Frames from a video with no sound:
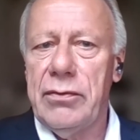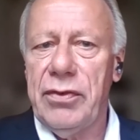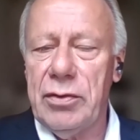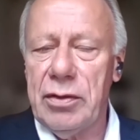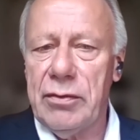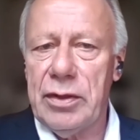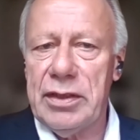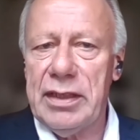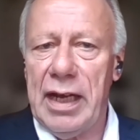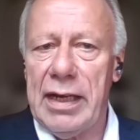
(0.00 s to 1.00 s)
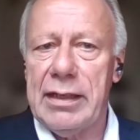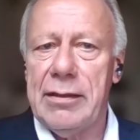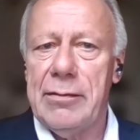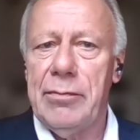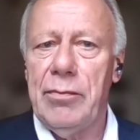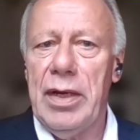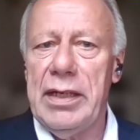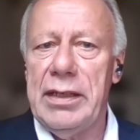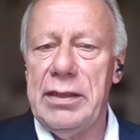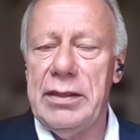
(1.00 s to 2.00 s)
photovoltaic
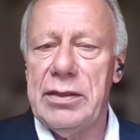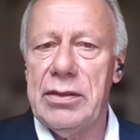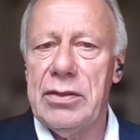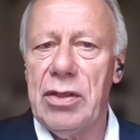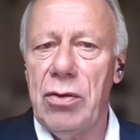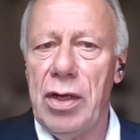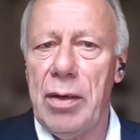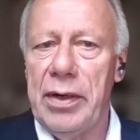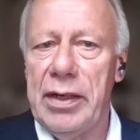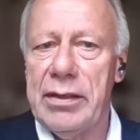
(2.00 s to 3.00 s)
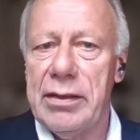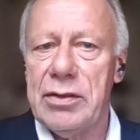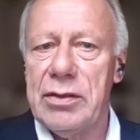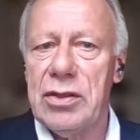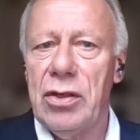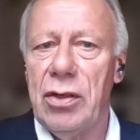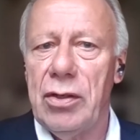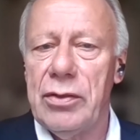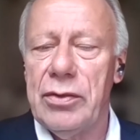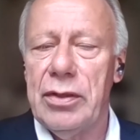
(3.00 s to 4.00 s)
mains, solar panels
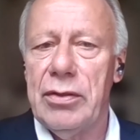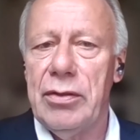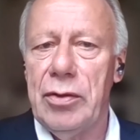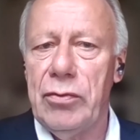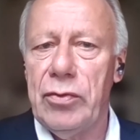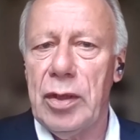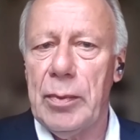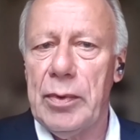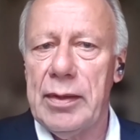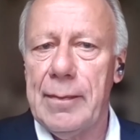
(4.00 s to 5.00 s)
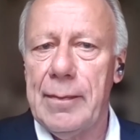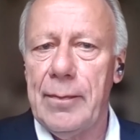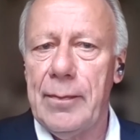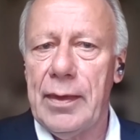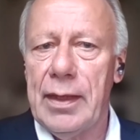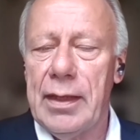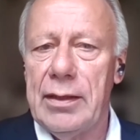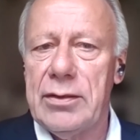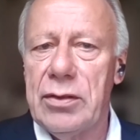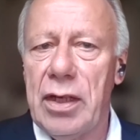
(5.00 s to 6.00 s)
on the rooftop.
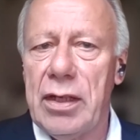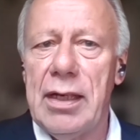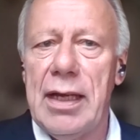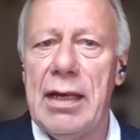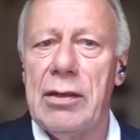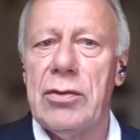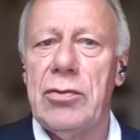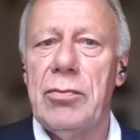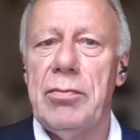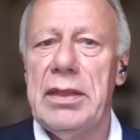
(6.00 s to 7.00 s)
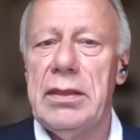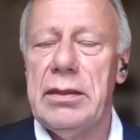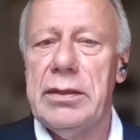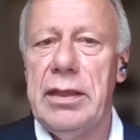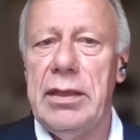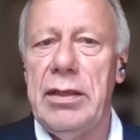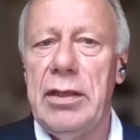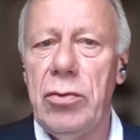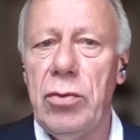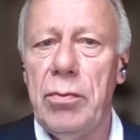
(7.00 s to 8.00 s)
It's not allowed to build a
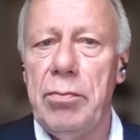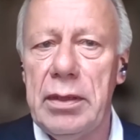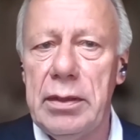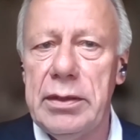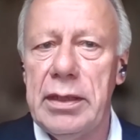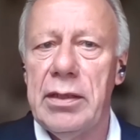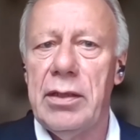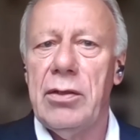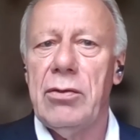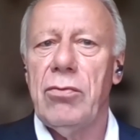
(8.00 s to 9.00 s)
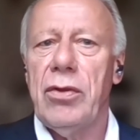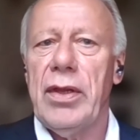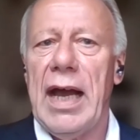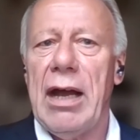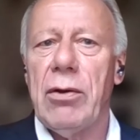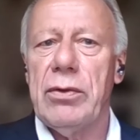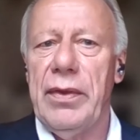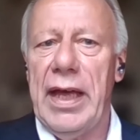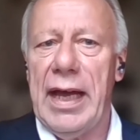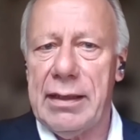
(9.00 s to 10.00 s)
new building without
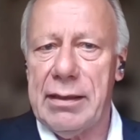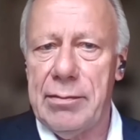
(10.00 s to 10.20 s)
that.